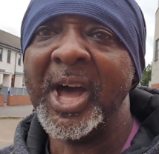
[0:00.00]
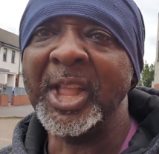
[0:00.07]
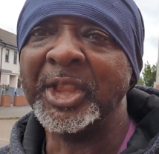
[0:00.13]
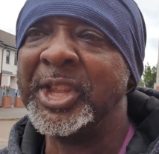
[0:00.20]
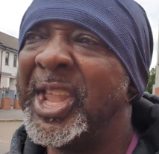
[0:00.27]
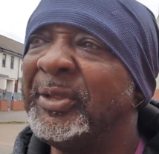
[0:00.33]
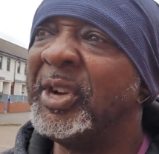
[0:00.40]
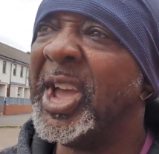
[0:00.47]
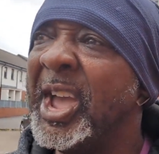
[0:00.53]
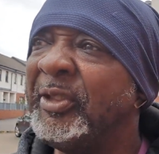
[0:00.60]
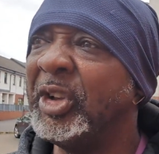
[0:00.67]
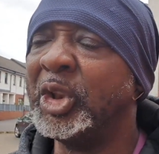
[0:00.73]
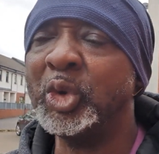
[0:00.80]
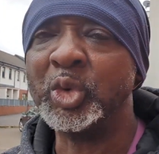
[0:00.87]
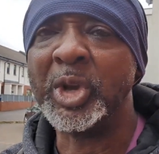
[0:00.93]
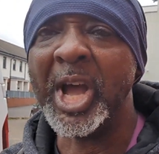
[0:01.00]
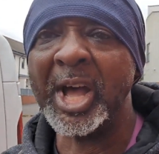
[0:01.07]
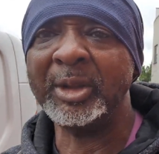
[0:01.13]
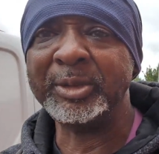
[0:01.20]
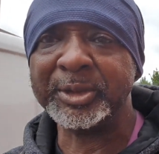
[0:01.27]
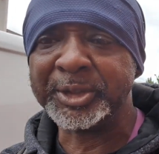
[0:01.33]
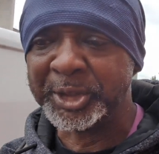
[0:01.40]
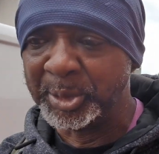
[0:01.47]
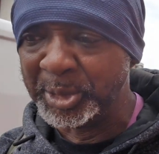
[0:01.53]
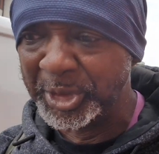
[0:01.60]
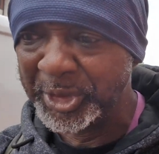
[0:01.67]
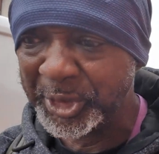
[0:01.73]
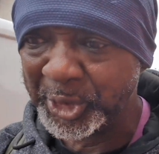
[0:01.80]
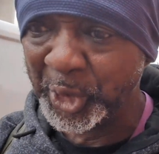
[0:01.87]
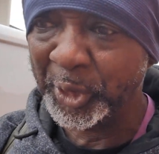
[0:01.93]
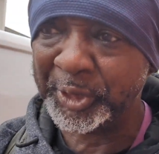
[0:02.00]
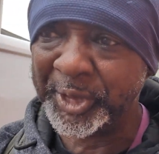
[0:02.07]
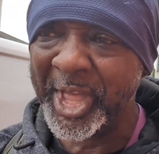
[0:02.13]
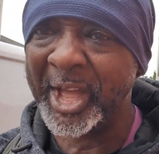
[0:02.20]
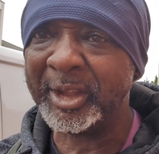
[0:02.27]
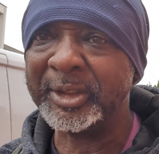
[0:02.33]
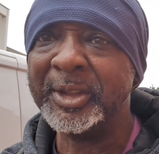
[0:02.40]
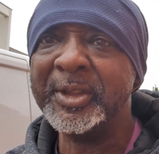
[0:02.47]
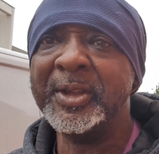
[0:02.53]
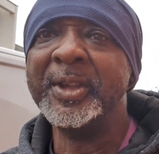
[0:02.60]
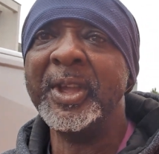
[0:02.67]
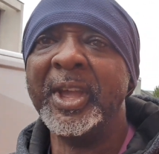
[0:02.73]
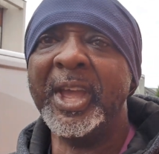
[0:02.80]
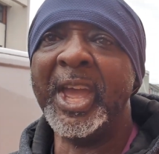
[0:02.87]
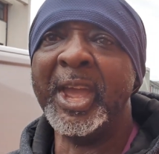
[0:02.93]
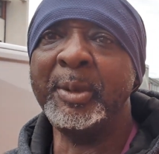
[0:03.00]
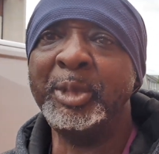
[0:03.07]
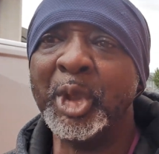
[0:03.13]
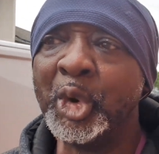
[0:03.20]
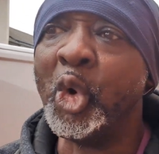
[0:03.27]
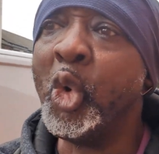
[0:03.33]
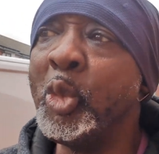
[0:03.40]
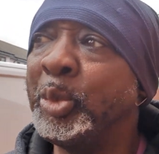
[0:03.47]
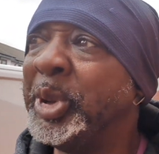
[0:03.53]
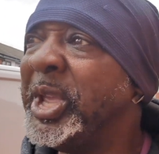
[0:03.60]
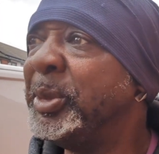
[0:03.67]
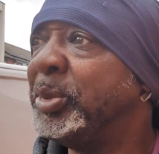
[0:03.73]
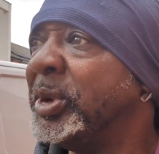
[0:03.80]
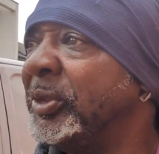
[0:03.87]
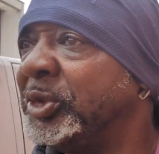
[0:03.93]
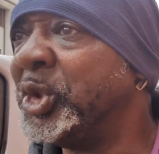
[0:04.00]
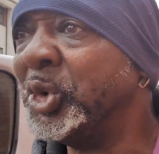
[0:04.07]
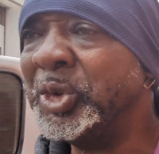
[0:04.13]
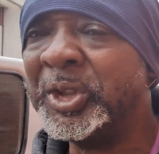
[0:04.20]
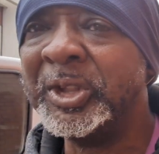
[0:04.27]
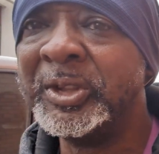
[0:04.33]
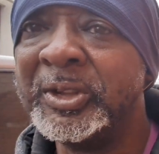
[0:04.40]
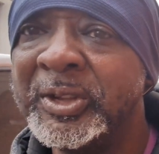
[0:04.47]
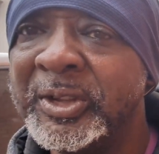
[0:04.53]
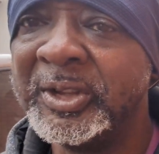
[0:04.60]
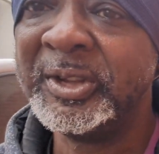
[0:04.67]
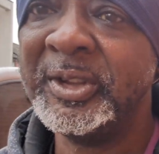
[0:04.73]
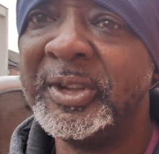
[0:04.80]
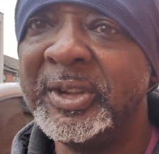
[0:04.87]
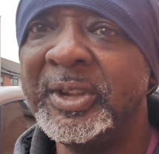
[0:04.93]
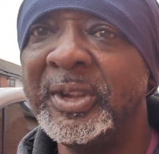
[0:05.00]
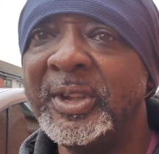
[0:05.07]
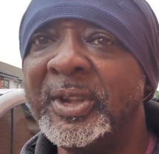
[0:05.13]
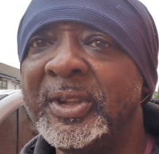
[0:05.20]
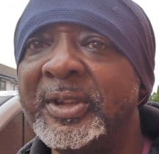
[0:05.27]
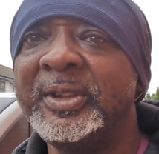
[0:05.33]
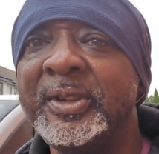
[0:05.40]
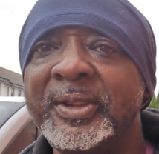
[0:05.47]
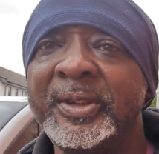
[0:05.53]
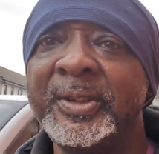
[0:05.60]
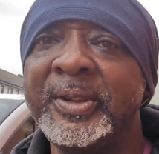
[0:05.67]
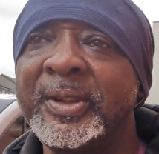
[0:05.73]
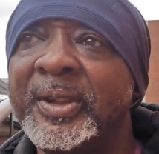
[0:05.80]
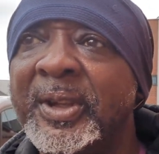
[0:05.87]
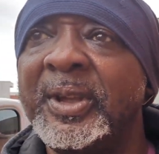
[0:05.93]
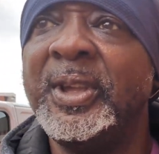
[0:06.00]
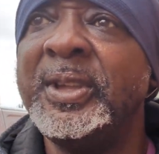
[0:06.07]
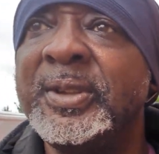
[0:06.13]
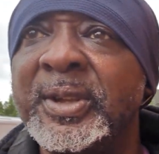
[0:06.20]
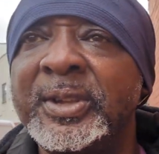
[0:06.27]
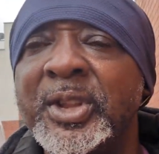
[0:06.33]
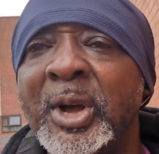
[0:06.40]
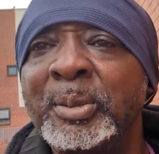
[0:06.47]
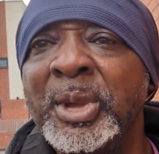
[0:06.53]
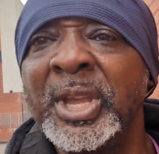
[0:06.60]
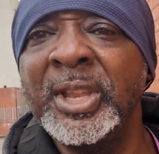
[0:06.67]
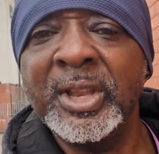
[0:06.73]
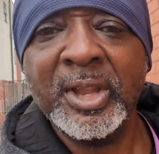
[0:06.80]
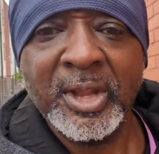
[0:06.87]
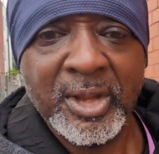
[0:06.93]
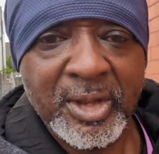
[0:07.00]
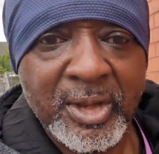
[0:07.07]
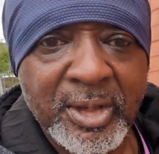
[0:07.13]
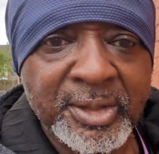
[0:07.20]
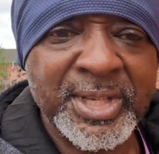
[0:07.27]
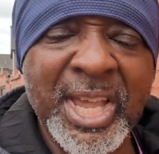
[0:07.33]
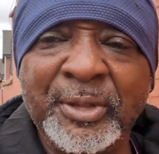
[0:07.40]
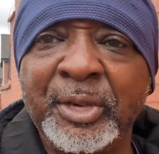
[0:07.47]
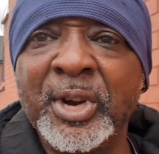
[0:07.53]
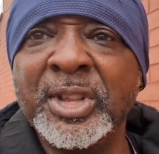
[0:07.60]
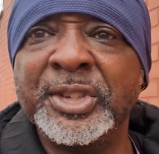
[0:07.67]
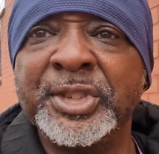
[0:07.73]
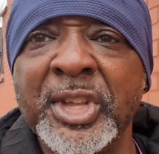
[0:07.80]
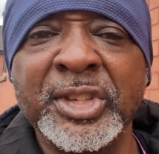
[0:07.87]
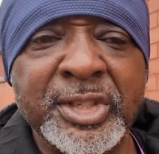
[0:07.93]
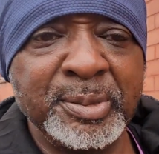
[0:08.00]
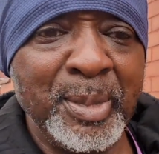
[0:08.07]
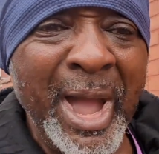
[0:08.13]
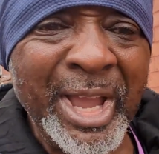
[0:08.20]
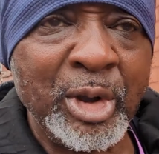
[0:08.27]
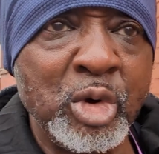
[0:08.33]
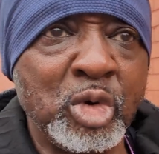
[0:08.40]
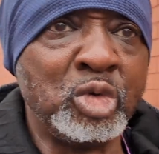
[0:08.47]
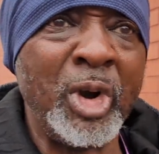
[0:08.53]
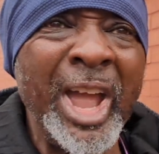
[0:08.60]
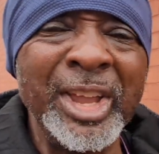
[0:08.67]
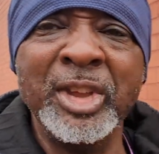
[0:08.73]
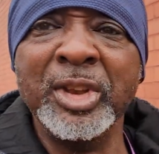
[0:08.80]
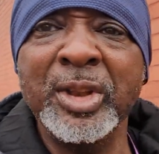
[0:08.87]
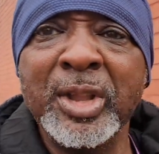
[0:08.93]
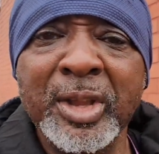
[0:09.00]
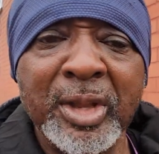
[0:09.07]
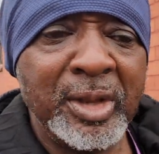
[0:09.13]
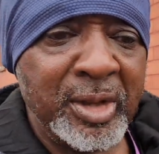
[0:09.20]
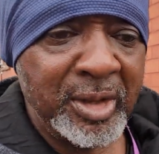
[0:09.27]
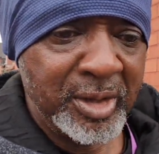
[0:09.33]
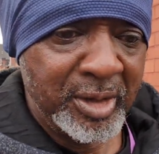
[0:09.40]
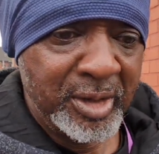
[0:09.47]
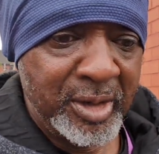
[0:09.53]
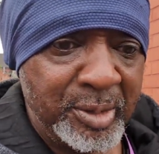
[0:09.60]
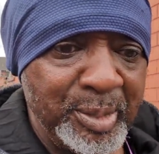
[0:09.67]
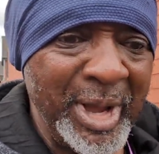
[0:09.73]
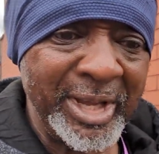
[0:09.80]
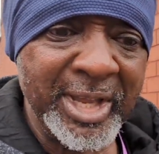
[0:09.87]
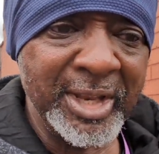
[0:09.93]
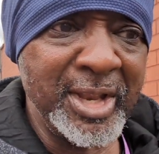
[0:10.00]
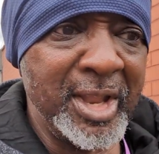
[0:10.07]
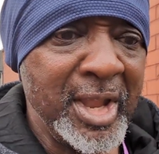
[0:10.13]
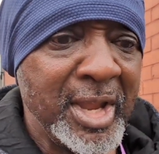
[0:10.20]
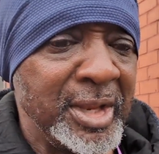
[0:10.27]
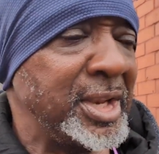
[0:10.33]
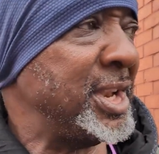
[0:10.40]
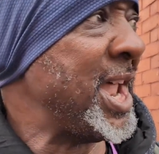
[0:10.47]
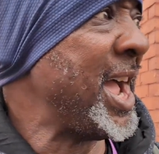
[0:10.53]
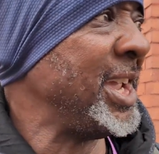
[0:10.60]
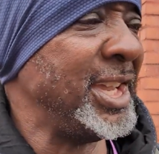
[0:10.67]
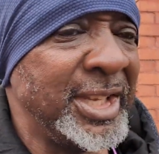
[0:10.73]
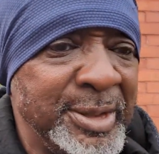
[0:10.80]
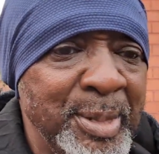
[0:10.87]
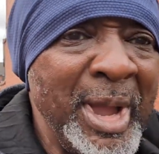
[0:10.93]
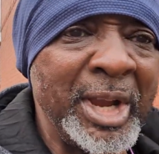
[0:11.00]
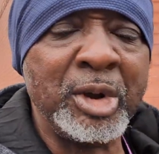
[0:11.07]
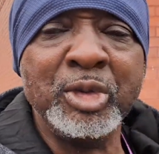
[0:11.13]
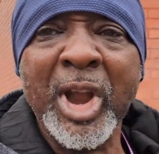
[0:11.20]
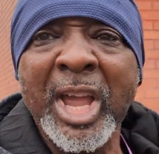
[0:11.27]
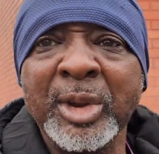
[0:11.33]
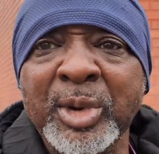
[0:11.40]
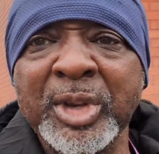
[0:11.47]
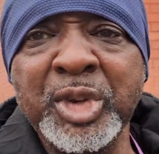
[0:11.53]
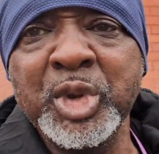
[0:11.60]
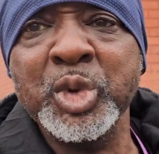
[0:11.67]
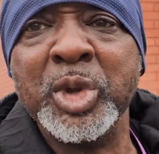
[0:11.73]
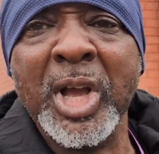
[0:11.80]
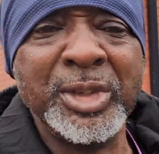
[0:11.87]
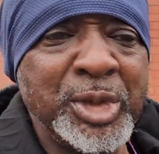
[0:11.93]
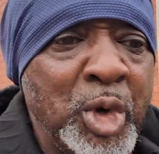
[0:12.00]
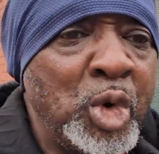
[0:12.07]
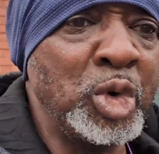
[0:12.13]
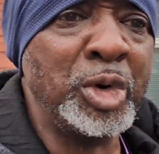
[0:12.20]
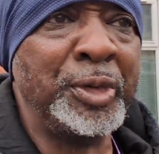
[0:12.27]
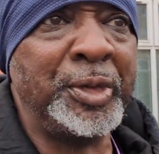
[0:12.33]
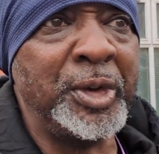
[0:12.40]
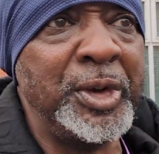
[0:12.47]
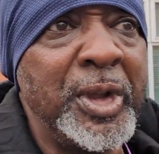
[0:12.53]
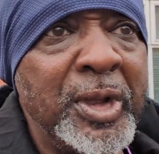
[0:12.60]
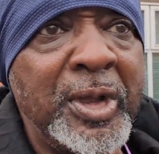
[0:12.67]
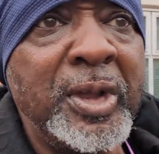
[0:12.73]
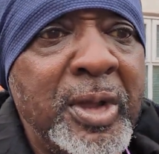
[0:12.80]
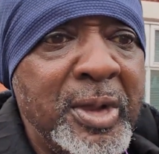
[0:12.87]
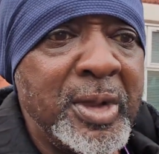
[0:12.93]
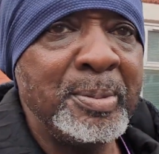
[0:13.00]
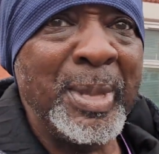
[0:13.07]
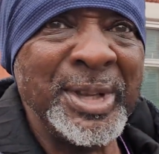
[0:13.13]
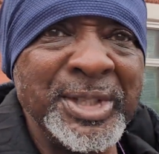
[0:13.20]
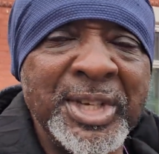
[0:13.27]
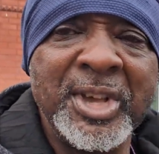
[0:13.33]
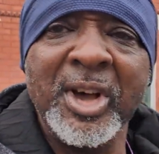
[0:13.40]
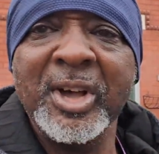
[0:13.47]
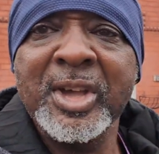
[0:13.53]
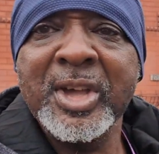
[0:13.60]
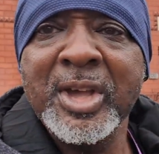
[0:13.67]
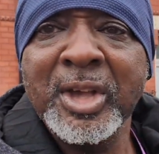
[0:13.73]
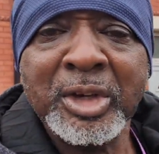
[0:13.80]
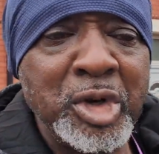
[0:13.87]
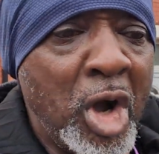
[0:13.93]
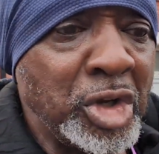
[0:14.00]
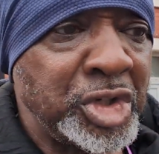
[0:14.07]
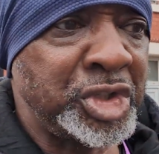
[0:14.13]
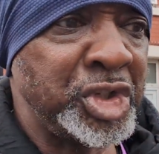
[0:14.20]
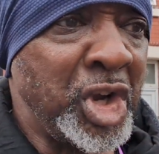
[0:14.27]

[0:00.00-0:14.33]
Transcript: And they never ever look at some of the stuff that their own people have done. You know what I mean? Take for instance Michael Ryan. Back in the 90s, Michael Ryan in Newcastle Hungerford massacre. Got a